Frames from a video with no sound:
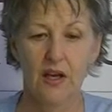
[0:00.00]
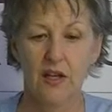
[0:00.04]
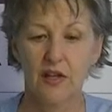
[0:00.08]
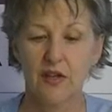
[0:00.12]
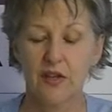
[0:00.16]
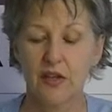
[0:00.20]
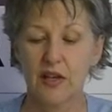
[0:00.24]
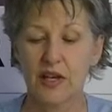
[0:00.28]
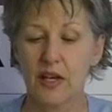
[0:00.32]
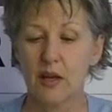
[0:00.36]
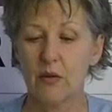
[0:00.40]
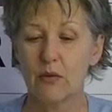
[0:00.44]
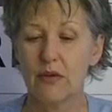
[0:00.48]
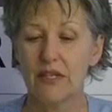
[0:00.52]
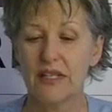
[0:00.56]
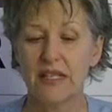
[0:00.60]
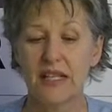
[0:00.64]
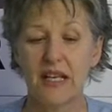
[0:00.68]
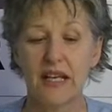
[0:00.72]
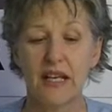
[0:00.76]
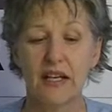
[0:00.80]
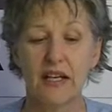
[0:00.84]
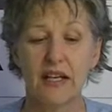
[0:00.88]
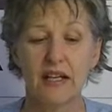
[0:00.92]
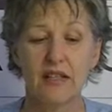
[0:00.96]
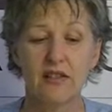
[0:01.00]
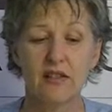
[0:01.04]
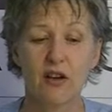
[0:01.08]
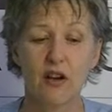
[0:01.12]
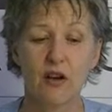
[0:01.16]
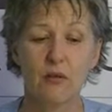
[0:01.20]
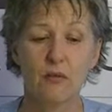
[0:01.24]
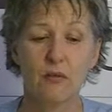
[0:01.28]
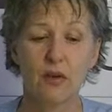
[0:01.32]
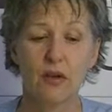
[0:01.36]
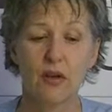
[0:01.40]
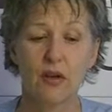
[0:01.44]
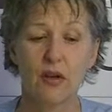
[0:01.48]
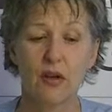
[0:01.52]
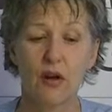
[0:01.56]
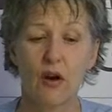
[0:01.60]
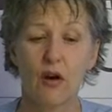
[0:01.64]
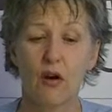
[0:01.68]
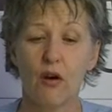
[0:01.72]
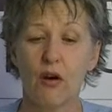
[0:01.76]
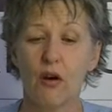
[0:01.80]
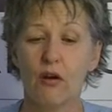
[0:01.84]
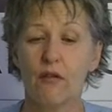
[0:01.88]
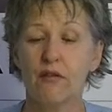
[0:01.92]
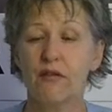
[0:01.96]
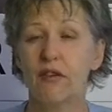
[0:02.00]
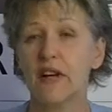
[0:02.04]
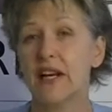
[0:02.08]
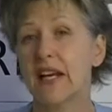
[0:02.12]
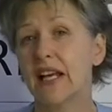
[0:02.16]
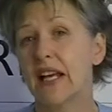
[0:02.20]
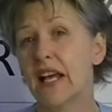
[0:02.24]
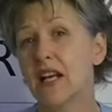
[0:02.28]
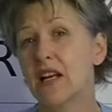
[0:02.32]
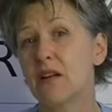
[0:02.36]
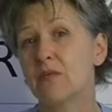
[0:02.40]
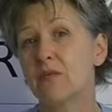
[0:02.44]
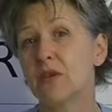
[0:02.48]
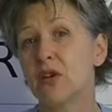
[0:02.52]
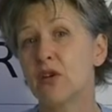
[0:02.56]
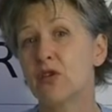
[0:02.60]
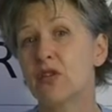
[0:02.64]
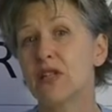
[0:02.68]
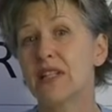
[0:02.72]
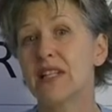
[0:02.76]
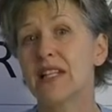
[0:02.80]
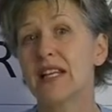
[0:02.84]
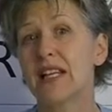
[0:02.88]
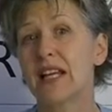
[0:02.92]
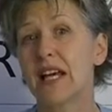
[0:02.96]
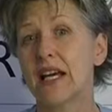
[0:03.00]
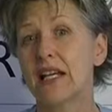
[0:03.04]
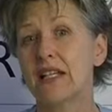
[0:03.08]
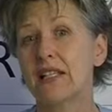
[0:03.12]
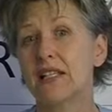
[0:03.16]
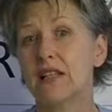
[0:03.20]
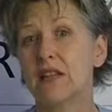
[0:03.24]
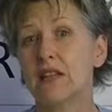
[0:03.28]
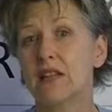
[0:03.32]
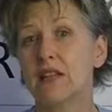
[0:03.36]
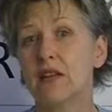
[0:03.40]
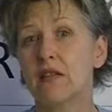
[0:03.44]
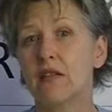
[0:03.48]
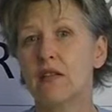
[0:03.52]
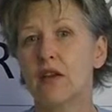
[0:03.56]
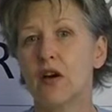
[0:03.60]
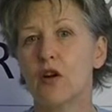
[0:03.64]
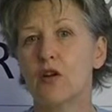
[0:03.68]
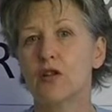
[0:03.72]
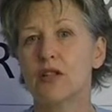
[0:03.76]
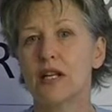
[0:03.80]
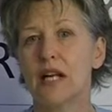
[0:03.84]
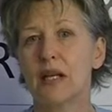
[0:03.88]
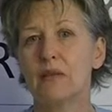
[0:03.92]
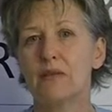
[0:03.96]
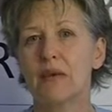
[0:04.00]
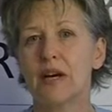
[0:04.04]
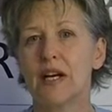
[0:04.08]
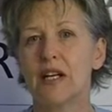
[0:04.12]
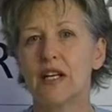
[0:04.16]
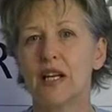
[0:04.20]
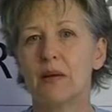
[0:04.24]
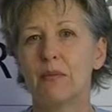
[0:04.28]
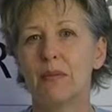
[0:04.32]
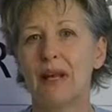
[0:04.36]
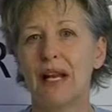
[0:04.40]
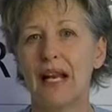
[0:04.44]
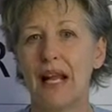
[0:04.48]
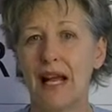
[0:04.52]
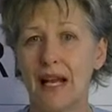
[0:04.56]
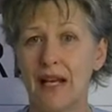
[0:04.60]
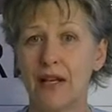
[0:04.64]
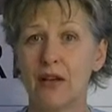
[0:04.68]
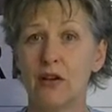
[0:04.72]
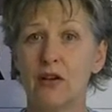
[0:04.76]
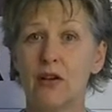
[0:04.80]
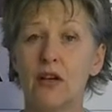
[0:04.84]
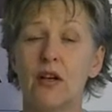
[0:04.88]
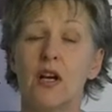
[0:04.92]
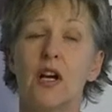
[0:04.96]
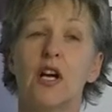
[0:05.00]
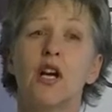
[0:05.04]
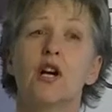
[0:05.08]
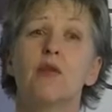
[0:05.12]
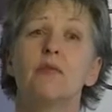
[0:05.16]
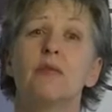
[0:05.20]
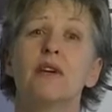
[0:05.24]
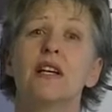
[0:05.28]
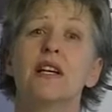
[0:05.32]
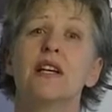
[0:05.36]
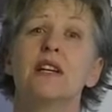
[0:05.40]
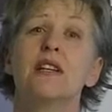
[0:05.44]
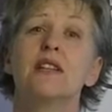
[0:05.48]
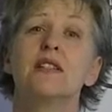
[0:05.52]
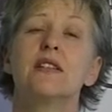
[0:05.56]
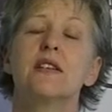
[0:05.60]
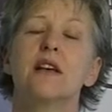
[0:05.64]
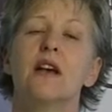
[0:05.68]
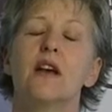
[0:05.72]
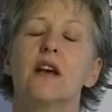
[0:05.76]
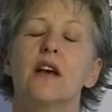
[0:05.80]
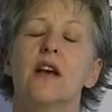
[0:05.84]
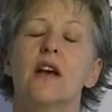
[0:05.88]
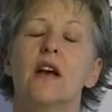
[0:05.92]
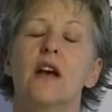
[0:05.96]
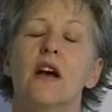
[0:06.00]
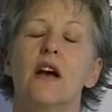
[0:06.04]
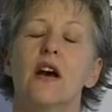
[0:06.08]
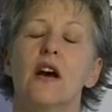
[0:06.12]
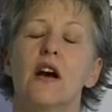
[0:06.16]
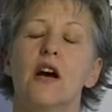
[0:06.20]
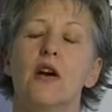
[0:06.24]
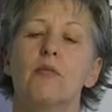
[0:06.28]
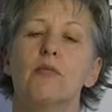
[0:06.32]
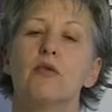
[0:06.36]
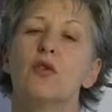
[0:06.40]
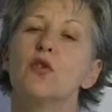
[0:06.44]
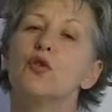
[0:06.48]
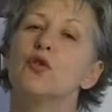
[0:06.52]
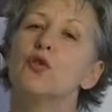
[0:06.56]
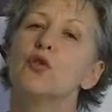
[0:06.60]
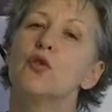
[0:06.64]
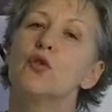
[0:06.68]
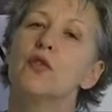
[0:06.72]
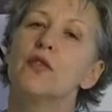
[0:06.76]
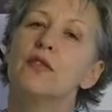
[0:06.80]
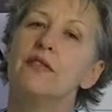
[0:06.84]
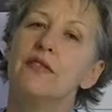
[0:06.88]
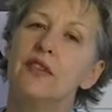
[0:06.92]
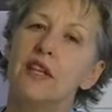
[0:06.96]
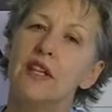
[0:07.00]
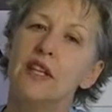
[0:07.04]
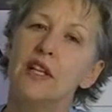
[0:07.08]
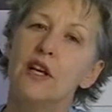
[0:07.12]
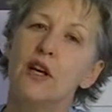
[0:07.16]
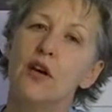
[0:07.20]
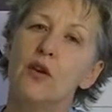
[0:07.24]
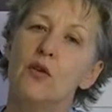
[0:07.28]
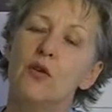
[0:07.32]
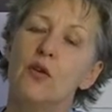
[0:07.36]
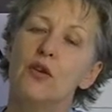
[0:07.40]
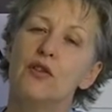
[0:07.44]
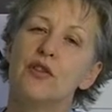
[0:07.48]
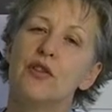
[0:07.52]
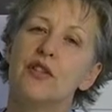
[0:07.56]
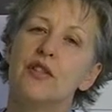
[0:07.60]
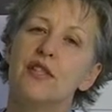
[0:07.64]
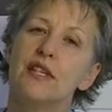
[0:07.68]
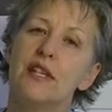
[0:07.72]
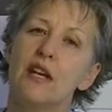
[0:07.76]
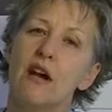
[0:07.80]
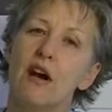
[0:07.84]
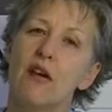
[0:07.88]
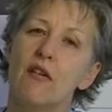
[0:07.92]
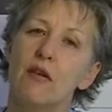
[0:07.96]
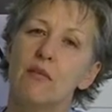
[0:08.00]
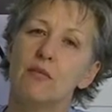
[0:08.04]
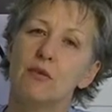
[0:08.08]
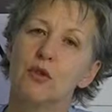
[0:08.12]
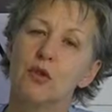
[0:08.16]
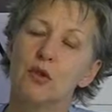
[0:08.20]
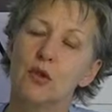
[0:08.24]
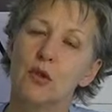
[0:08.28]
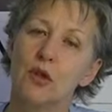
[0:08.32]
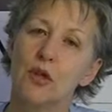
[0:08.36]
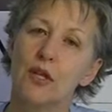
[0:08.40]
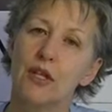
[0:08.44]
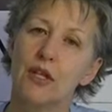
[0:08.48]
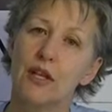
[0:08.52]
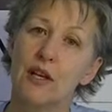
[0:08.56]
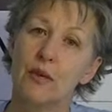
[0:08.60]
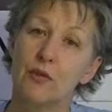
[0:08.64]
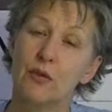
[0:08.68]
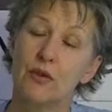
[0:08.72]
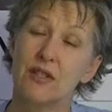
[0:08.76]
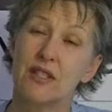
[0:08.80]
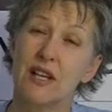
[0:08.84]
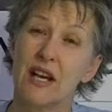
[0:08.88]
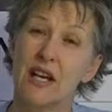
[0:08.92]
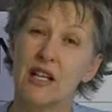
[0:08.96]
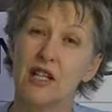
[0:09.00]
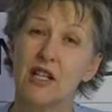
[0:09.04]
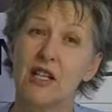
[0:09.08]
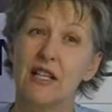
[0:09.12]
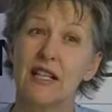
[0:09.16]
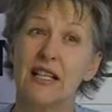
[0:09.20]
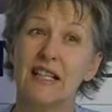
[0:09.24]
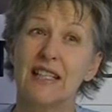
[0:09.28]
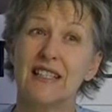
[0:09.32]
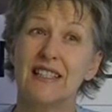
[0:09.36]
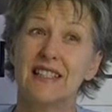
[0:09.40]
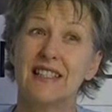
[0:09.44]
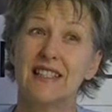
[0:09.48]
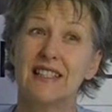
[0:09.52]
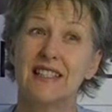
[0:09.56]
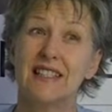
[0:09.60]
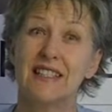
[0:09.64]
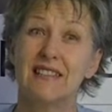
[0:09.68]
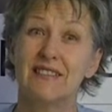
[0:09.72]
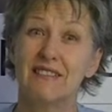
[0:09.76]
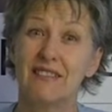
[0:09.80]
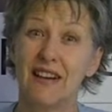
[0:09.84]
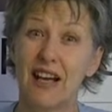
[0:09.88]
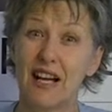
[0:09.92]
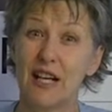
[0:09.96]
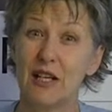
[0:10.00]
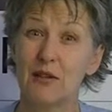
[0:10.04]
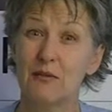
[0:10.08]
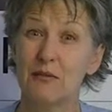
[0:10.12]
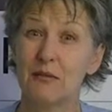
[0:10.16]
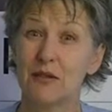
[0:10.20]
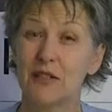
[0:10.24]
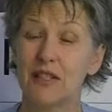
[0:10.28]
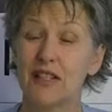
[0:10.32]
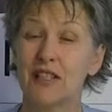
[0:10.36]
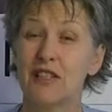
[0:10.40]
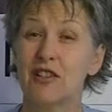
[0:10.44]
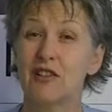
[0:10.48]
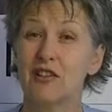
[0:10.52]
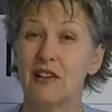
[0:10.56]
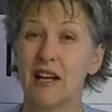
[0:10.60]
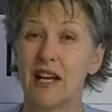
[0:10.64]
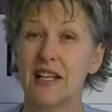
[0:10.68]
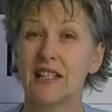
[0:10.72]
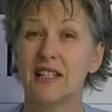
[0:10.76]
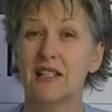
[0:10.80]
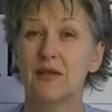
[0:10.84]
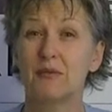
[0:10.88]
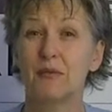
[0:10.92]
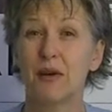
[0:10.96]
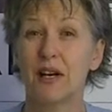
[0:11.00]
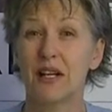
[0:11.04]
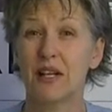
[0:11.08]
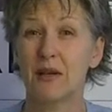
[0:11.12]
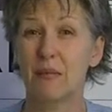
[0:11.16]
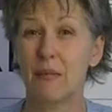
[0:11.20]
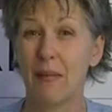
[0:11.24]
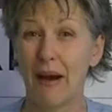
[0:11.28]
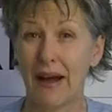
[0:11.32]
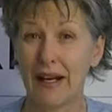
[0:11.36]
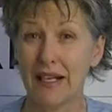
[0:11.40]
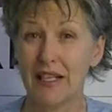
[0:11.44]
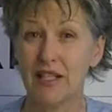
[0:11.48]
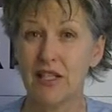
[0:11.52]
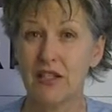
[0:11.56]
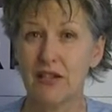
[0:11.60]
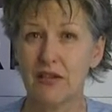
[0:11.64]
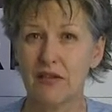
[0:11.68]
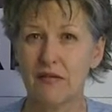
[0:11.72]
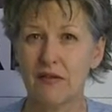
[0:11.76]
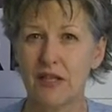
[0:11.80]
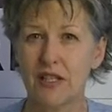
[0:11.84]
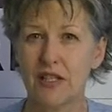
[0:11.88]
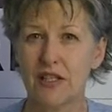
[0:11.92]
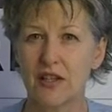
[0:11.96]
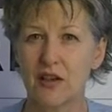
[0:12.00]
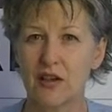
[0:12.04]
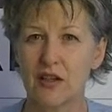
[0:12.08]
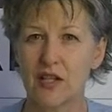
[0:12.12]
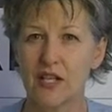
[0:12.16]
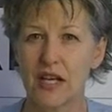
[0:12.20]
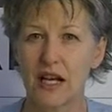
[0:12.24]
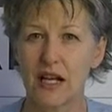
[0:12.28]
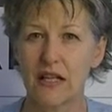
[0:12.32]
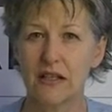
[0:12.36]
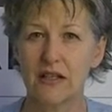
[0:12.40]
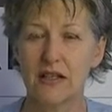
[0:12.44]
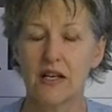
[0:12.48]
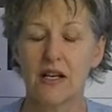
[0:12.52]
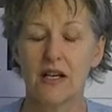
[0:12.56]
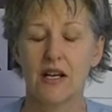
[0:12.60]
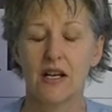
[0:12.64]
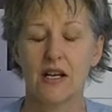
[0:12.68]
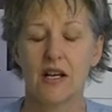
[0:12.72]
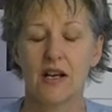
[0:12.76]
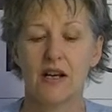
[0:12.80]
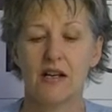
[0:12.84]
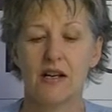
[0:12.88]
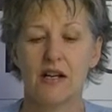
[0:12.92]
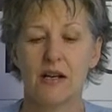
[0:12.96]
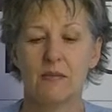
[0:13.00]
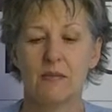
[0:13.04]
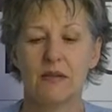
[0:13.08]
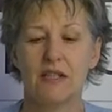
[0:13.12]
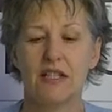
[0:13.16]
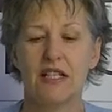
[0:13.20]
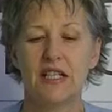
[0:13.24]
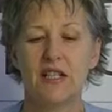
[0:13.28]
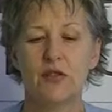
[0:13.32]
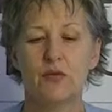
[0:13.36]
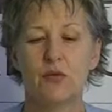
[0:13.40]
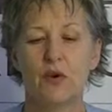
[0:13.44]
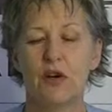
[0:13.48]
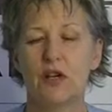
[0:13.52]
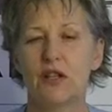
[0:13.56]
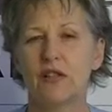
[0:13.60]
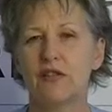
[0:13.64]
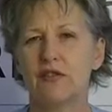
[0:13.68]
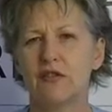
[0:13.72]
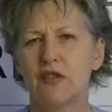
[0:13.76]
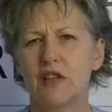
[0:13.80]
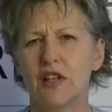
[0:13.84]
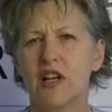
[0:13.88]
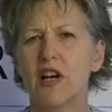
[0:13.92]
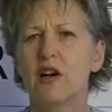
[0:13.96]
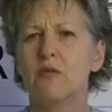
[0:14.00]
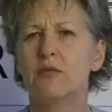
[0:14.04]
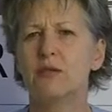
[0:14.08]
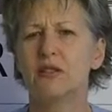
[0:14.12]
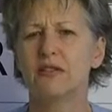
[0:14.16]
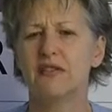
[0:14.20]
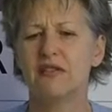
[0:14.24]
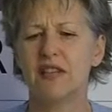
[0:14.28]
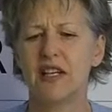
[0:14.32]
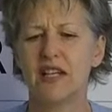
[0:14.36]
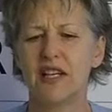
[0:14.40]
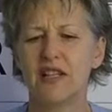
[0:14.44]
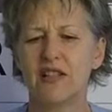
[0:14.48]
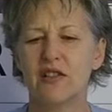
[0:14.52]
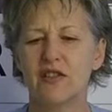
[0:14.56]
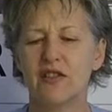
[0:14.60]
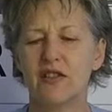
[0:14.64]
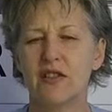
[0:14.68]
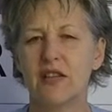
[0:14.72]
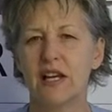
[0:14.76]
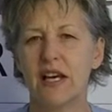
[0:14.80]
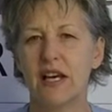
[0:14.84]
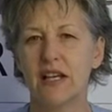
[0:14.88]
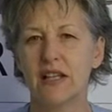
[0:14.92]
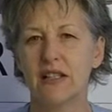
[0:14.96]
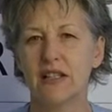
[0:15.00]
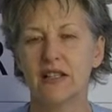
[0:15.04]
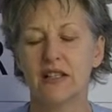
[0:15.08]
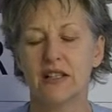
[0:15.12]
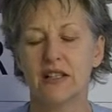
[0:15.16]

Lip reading: So here we see an example of, and again I'm using the case study of the Hotel Berna Milano, because you saw the video on the CRM tool that was actually developed and created by the manager of this hotel, and he's worked for a couple of years on that,